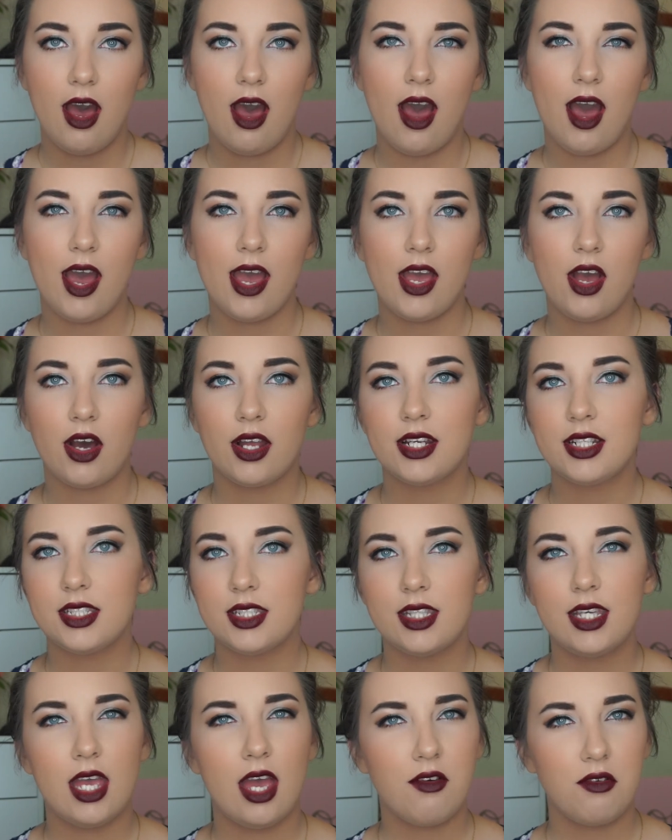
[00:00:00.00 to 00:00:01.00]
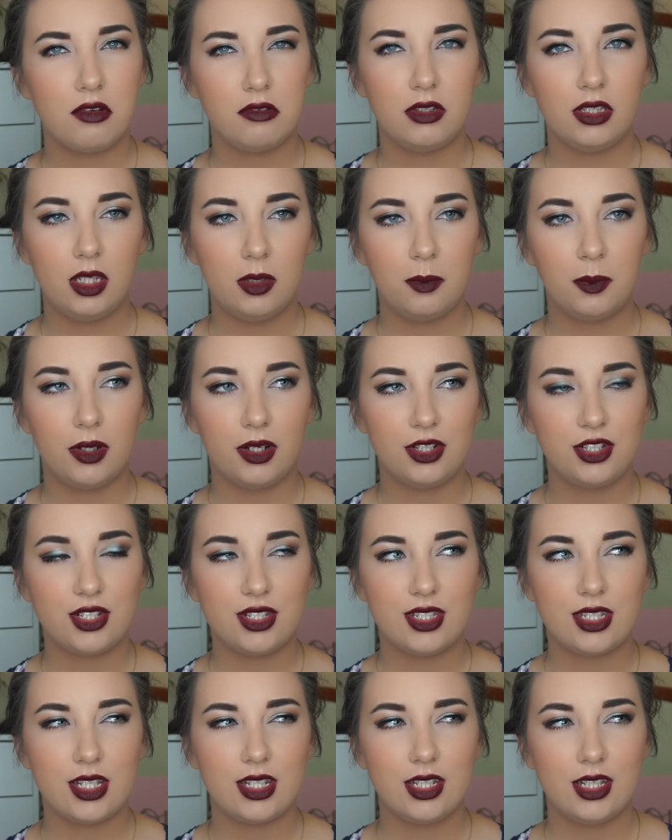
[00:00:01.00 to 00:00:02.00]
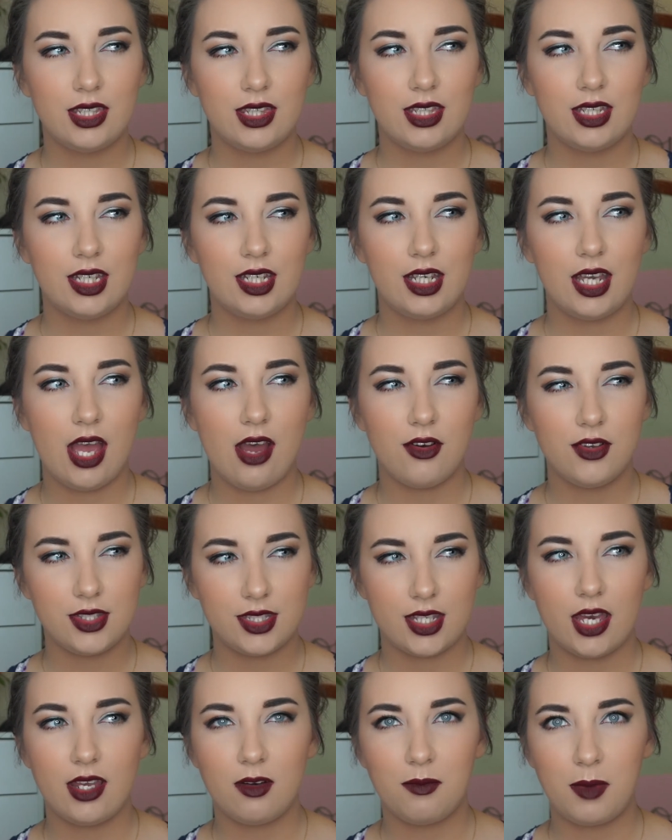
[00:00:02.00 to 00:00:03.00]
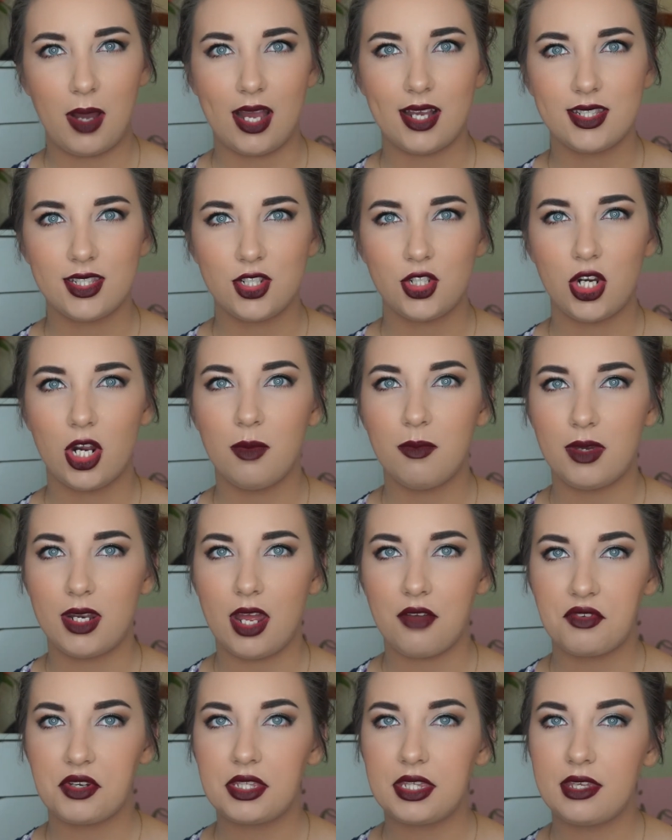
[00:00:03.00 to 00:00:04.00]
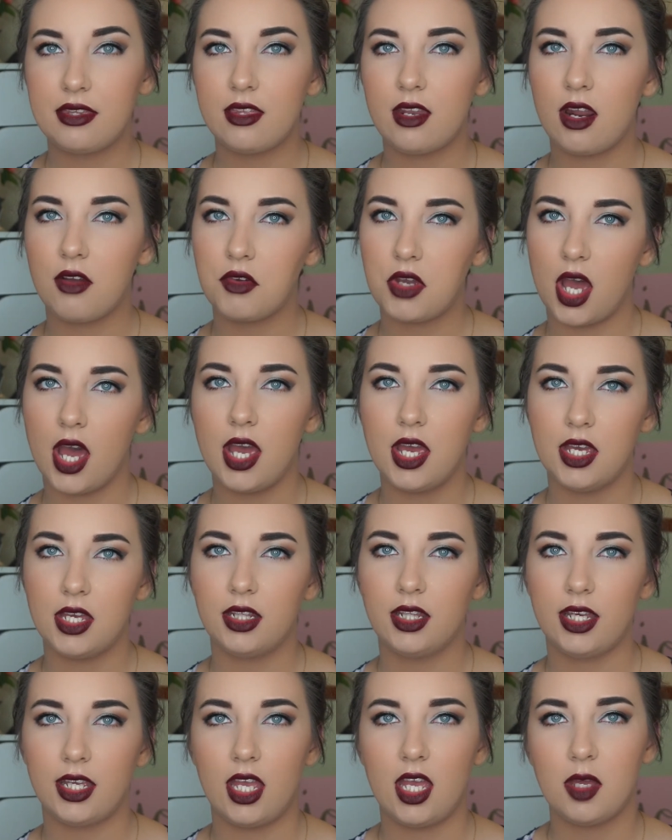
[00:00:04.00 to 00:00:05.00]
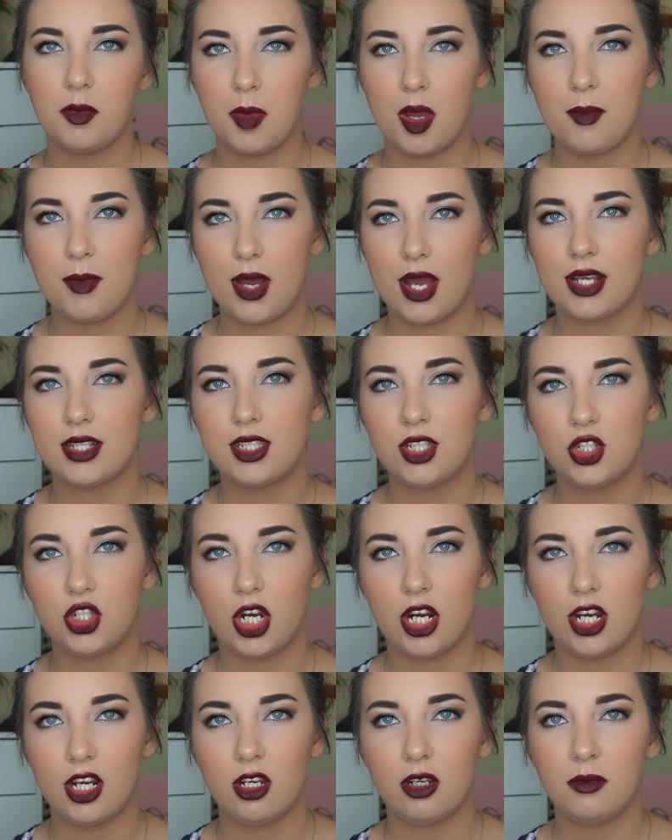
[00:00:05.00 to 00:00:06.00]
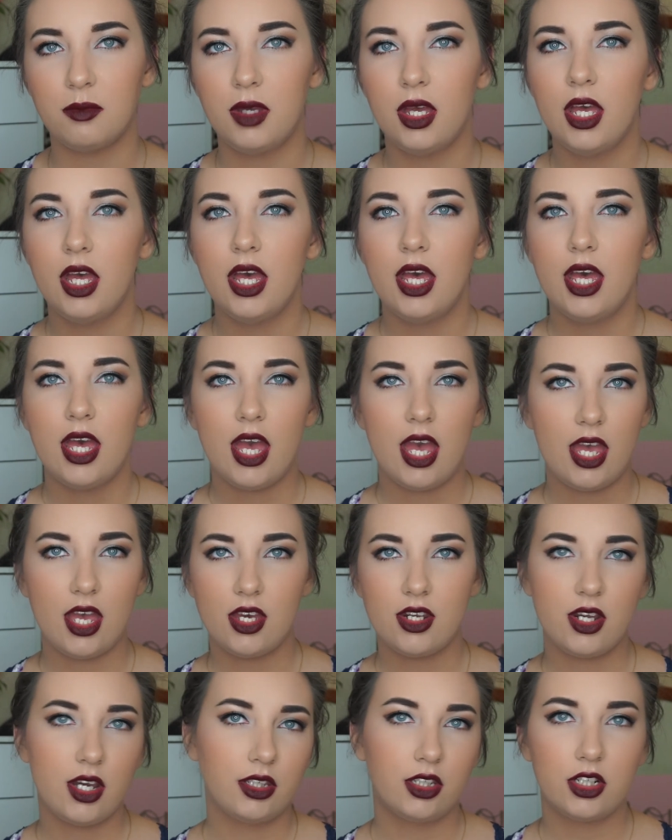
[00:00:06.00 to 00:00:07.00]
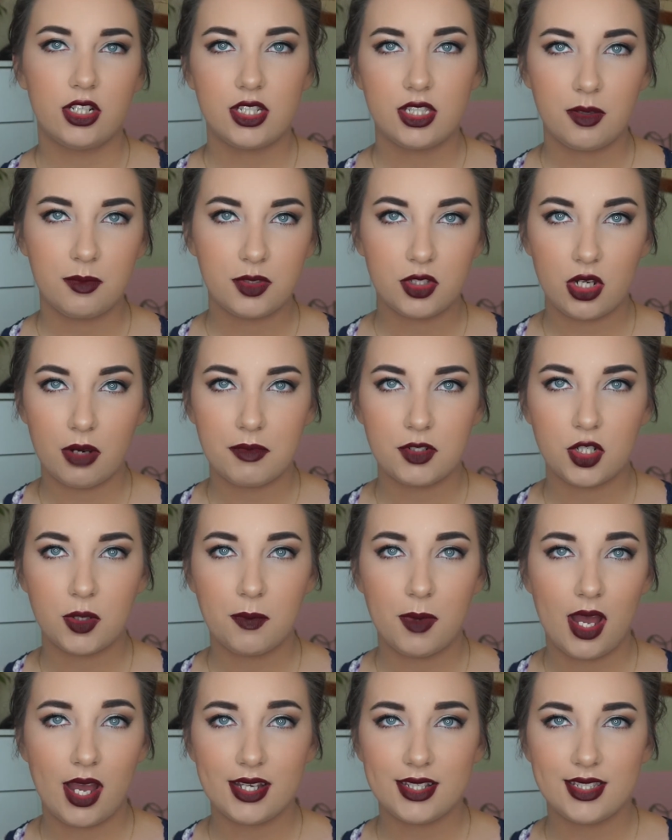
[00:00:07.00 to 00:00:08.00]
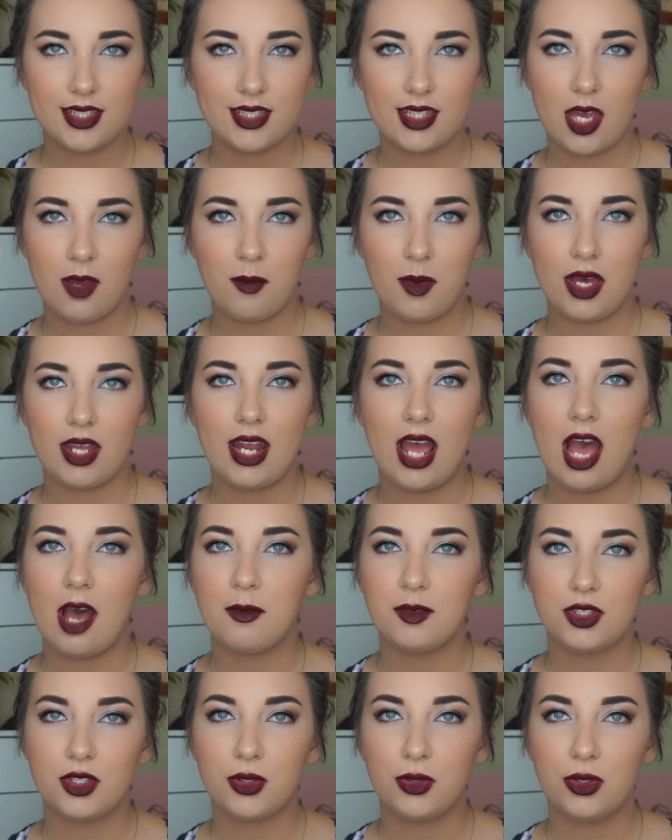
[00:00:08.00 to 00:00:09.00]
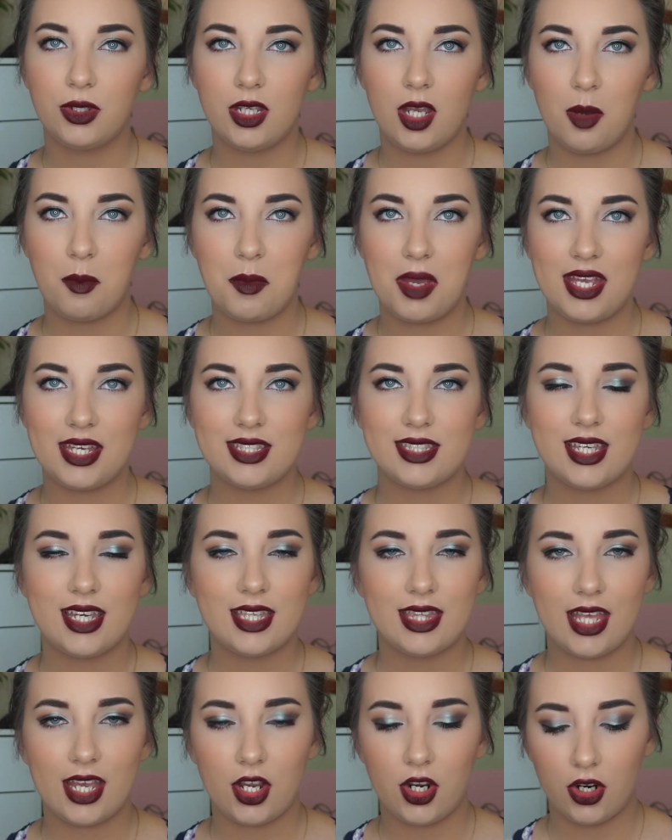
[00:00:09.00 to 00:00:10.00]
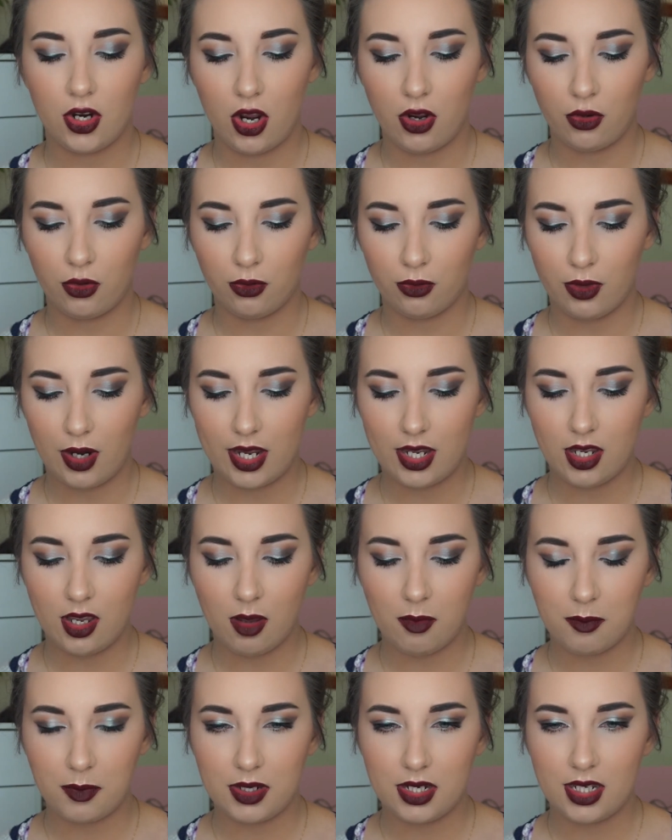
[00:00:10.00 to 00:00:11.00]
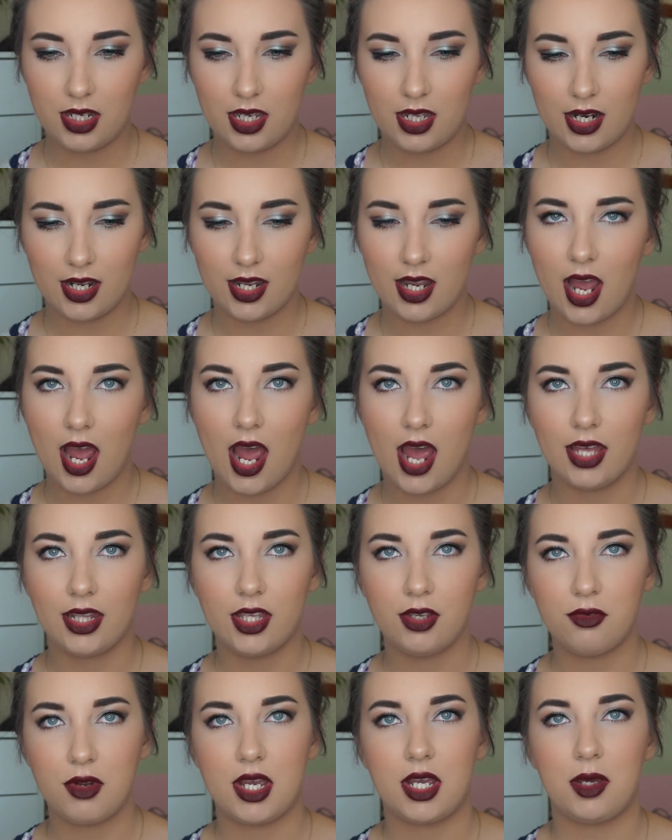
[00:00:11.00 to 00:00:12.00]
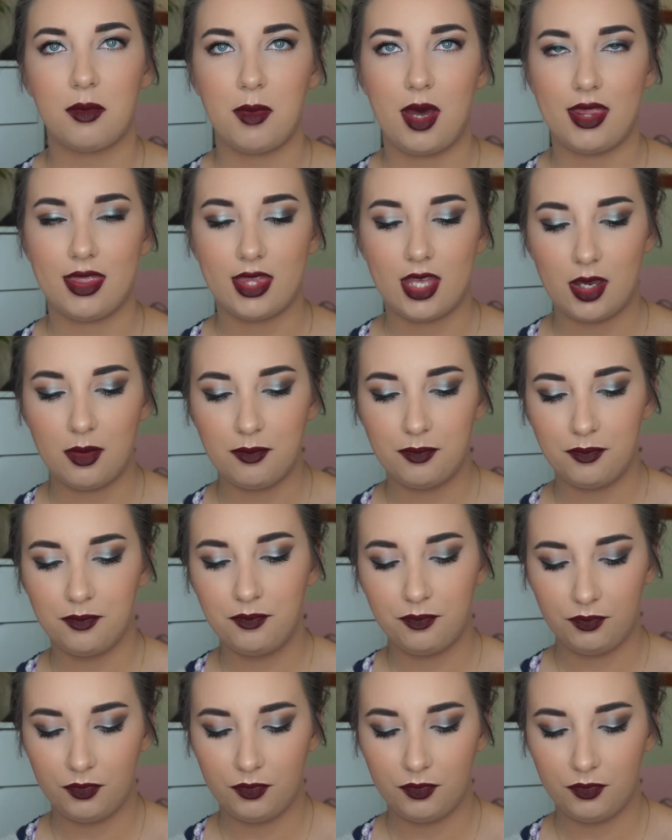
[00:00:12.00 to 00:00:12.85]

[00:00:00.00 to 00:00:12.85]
I honestly haven't really purchased anything outside of BoxyCharm, but everything that I've gotten like in my BoxyCharm and other subscription boxes have been absolutely amazing. They are a great company and I highly recommend them.